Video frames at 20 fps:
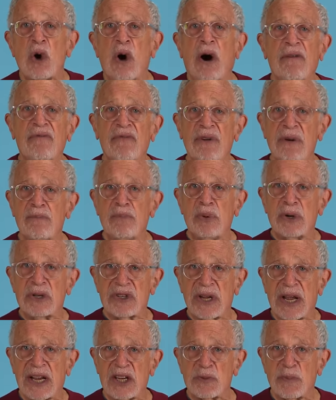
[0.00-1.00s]
often put
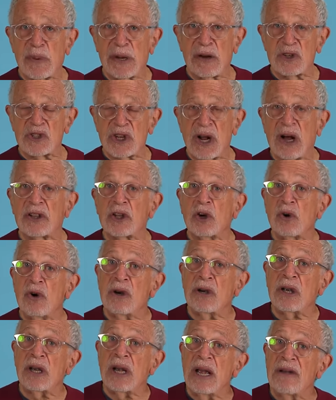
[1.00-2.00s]
taxpayers on the
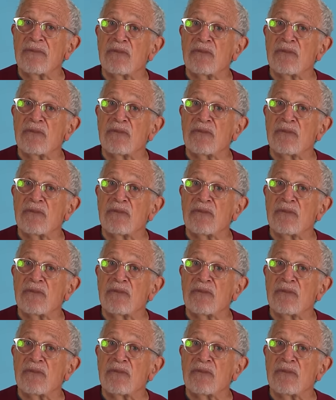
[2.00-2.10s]
hook